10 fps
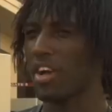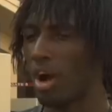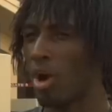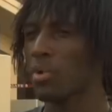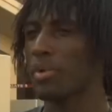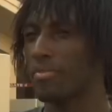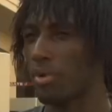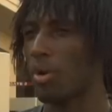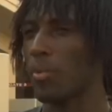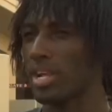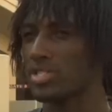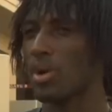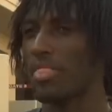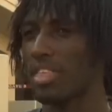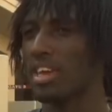they're hungry for a win,
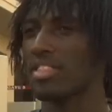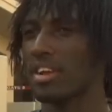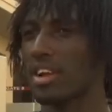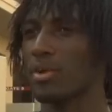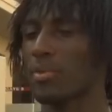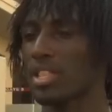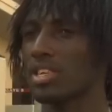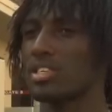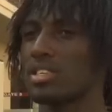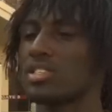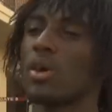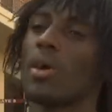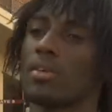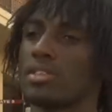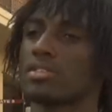so I think they're going to really show out.